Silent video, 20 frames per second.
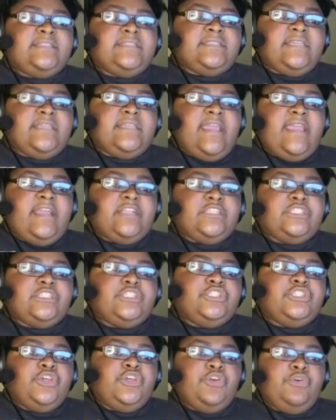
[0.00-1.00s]
the characters
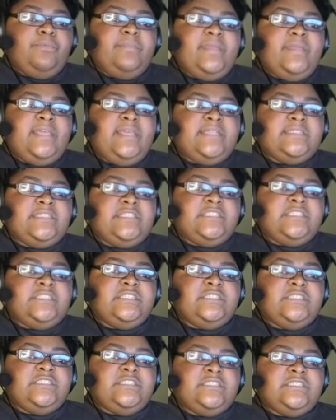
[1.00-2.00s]
too many
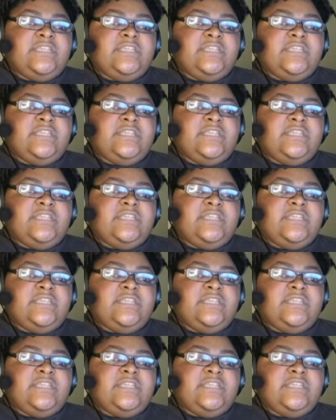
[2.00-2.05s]
attention